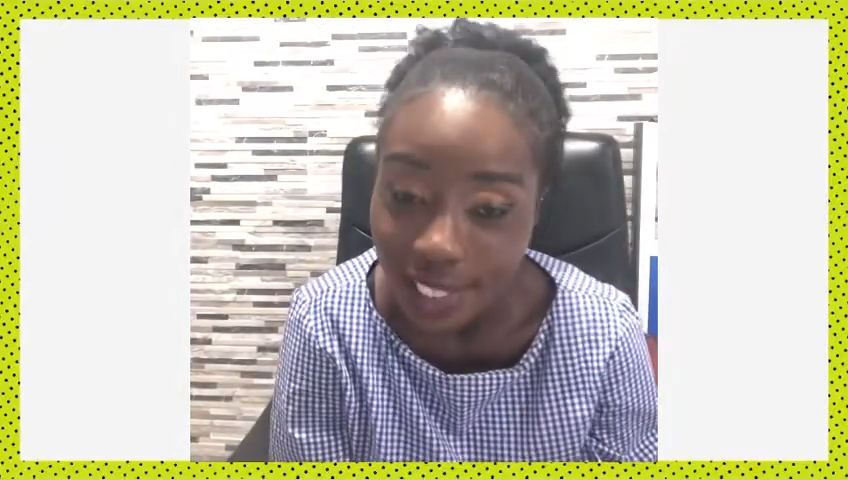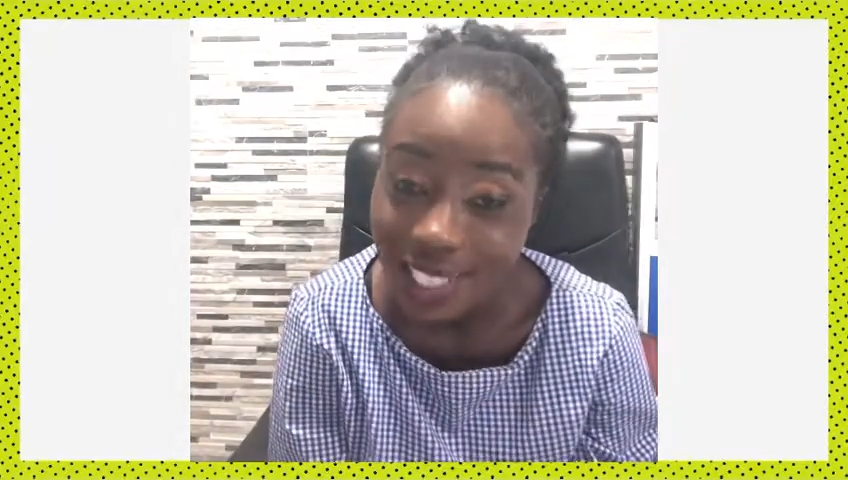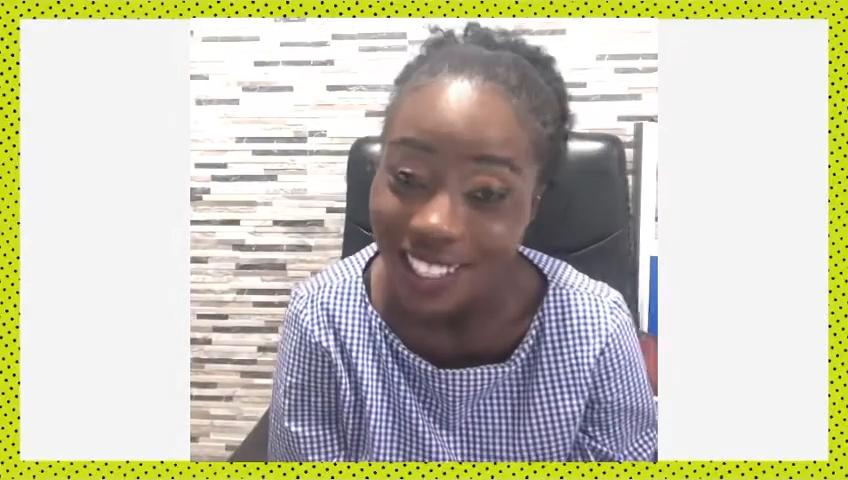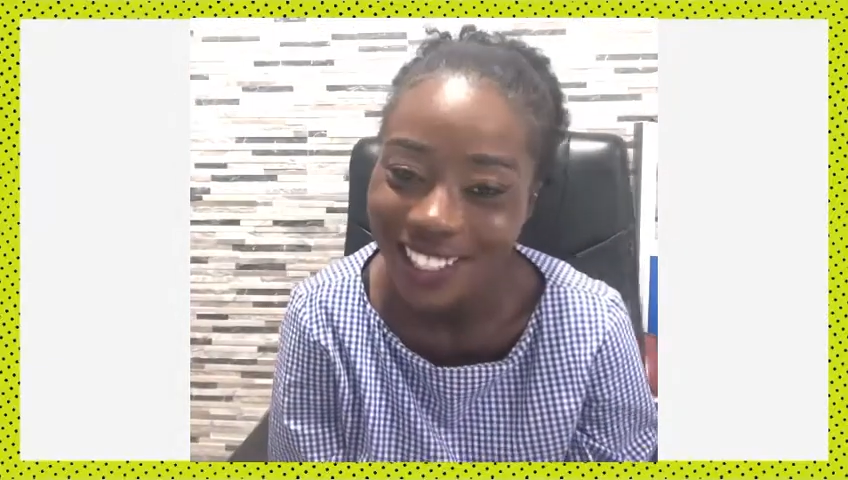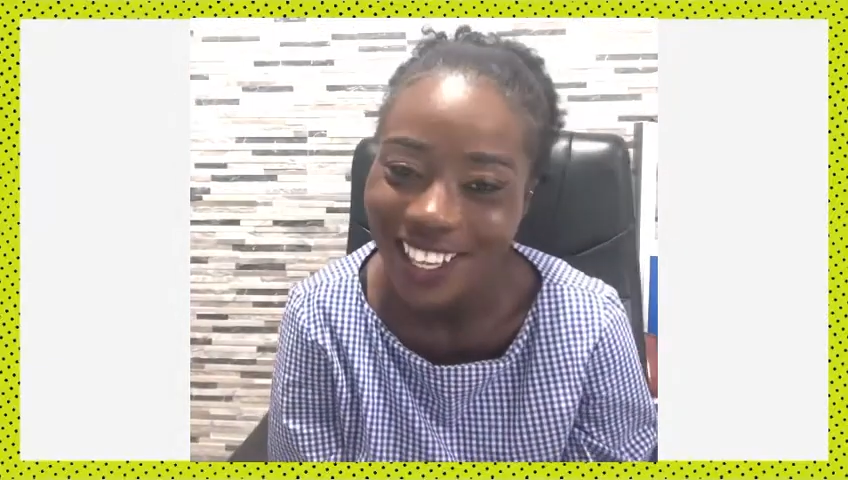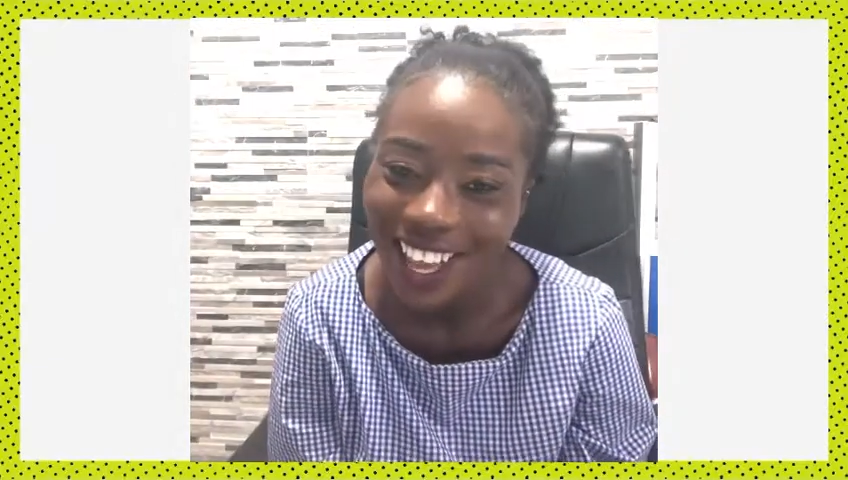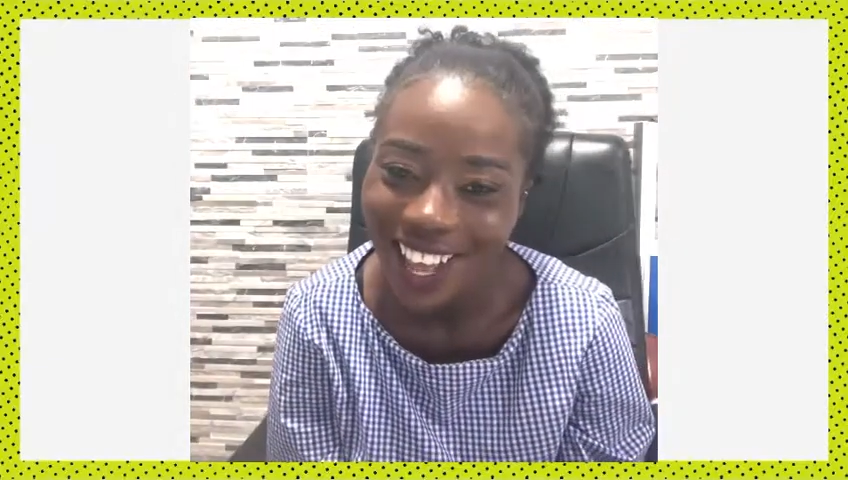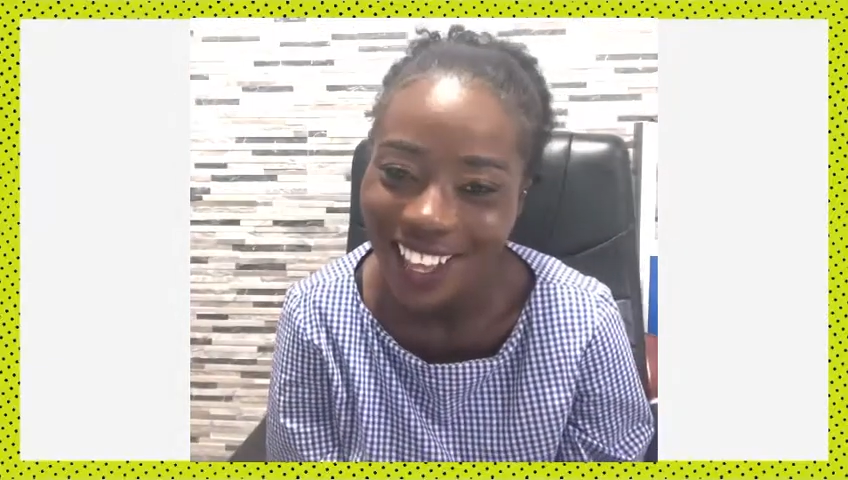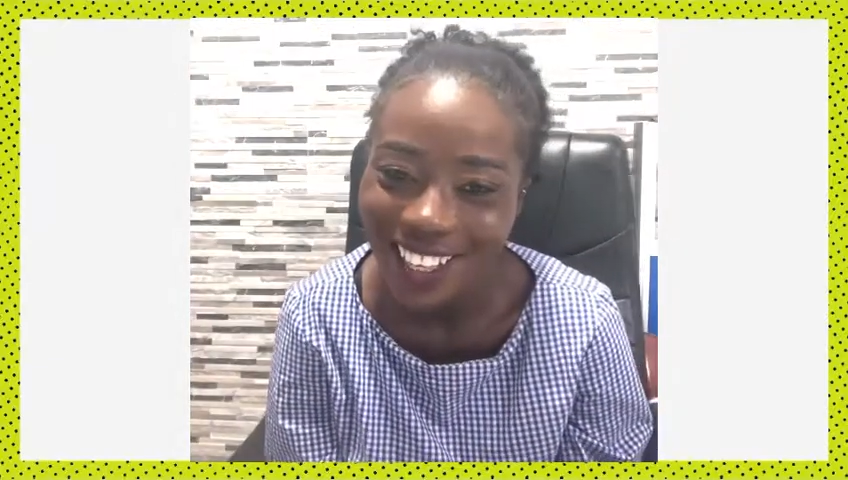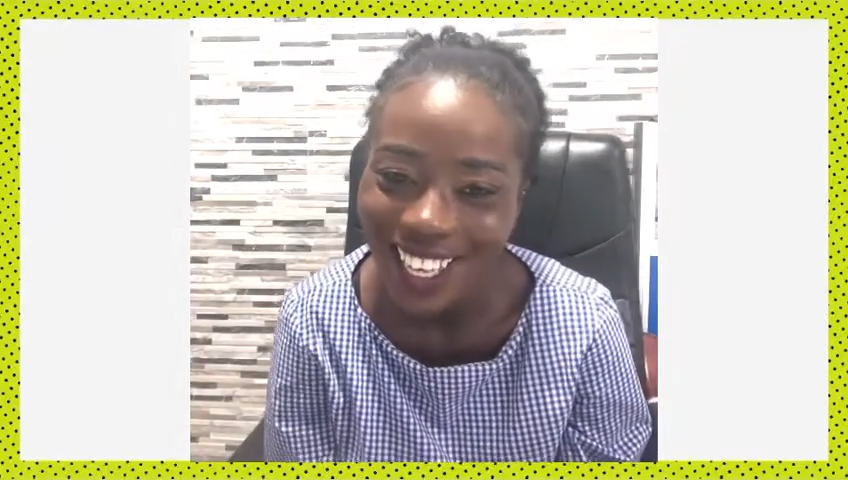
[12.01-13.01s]
it
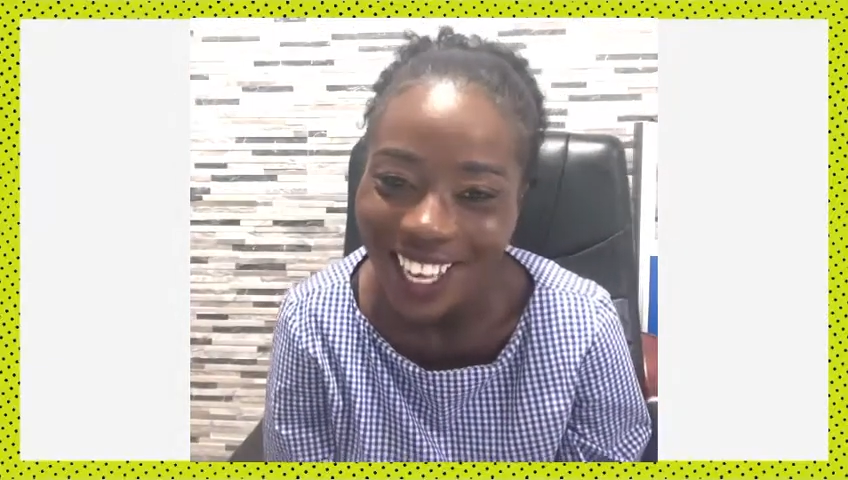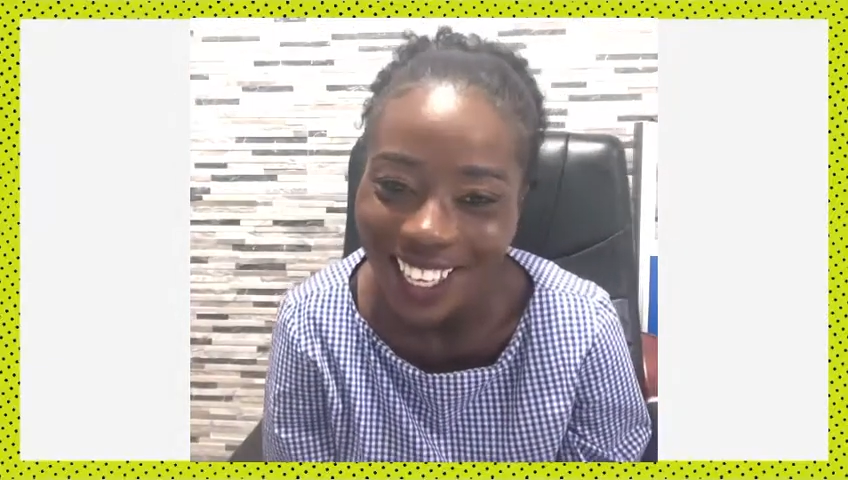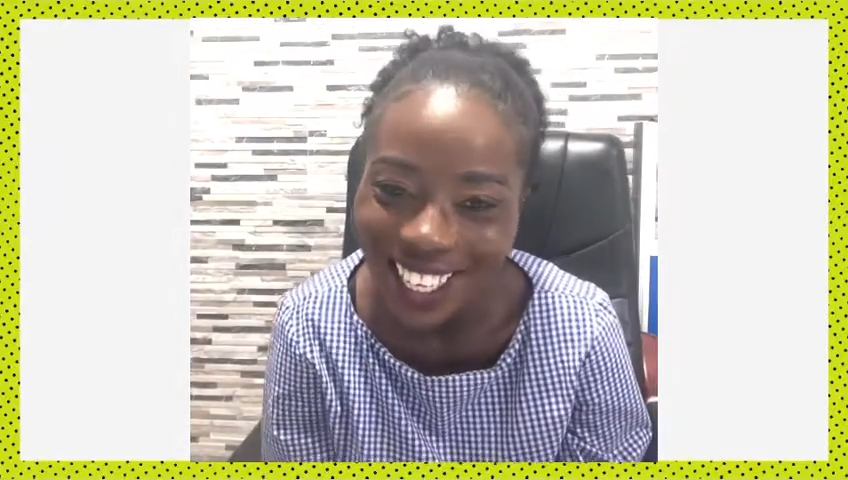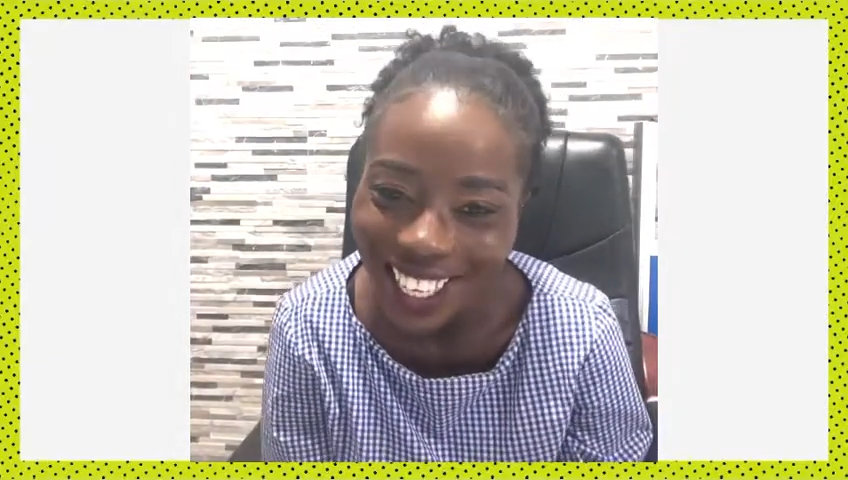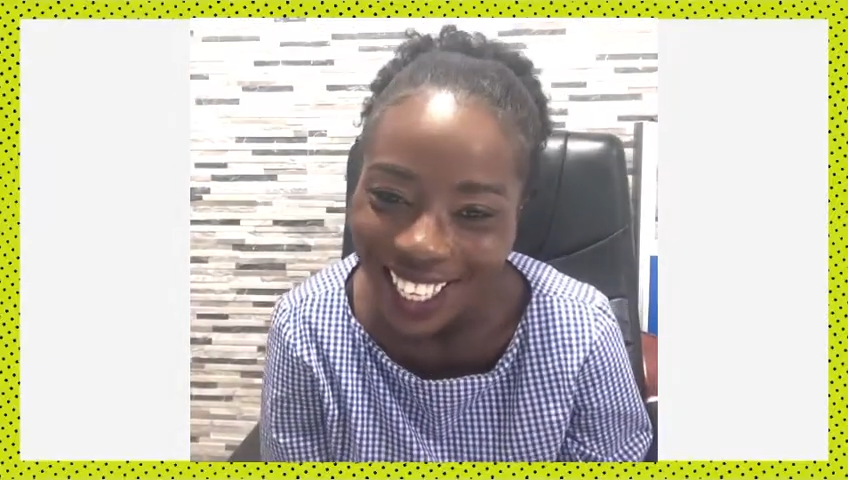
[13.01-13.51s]
again.